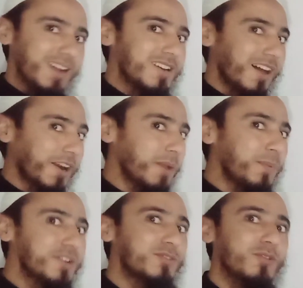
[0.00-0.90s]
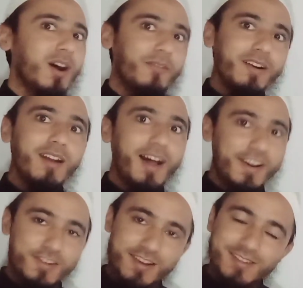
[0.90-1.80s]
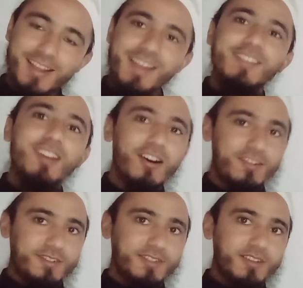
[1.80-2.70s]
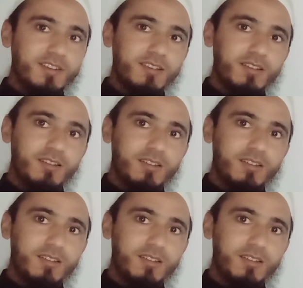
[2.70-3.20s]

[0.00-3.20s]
It refers to our ideas and thoughts.